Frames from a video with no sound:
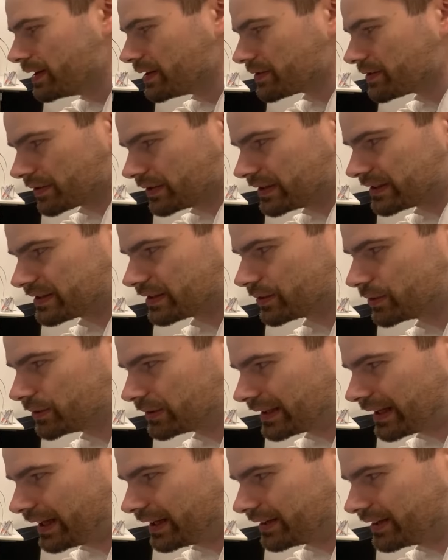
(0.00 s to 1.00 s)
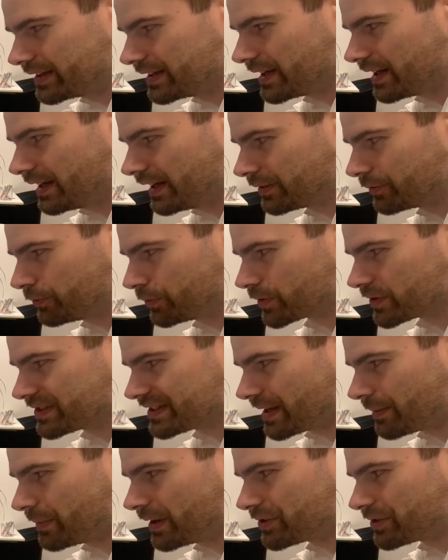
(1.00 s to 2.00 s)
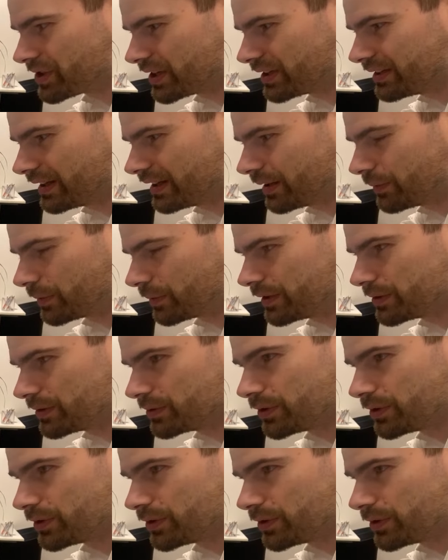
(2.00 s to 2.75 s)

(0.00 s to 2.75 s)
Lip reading: So it's a good idea, and for some agenda where you